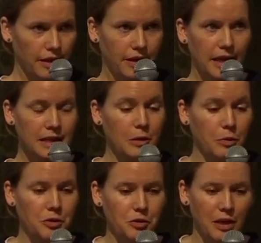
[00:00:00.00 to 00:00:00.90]
Yeah, in the
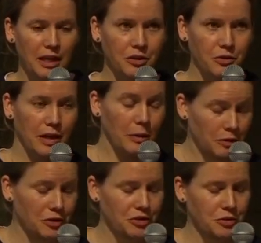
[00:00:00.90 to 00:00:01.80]
end, I
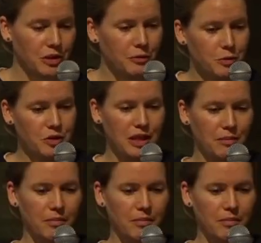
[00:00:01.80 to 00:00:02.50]
want to give you